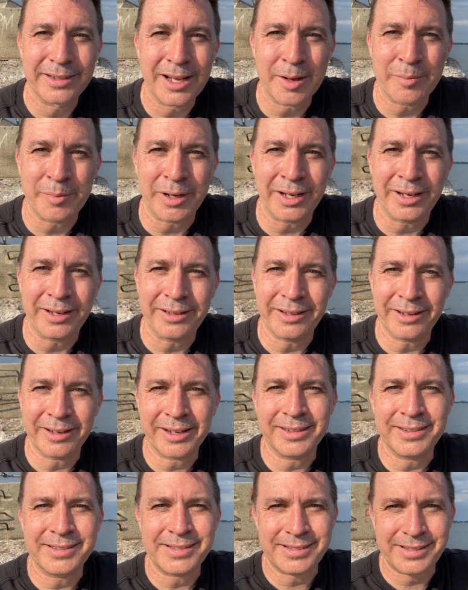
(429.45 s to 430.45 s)
I mean, you
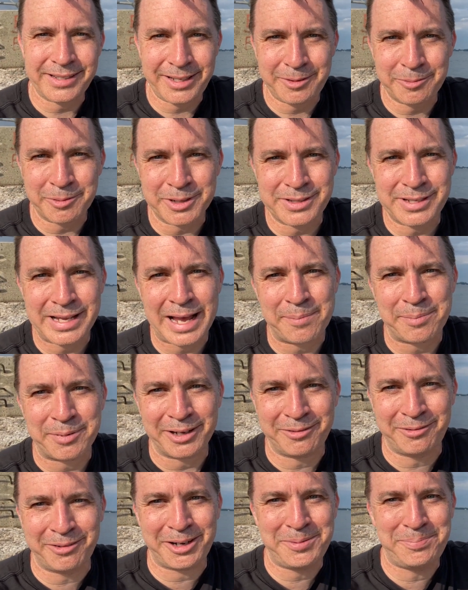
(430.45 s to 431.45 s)
can see what's
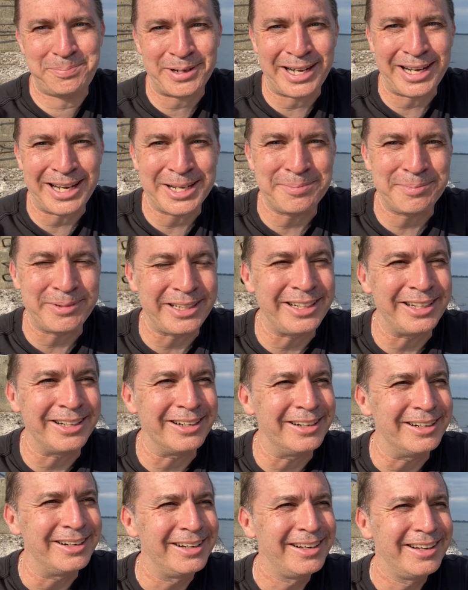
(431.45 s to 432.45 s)
happening right behind me
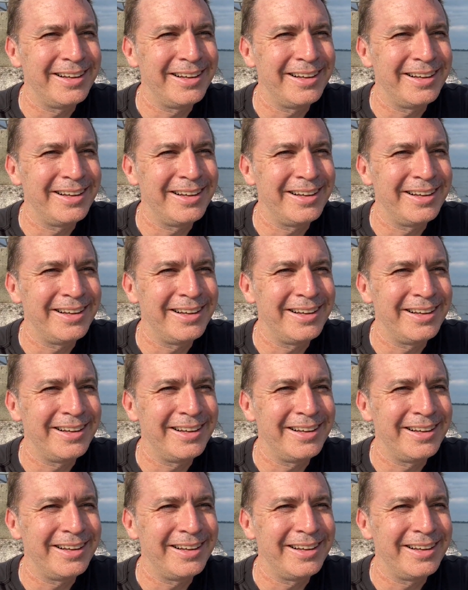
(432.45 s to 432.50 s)
here.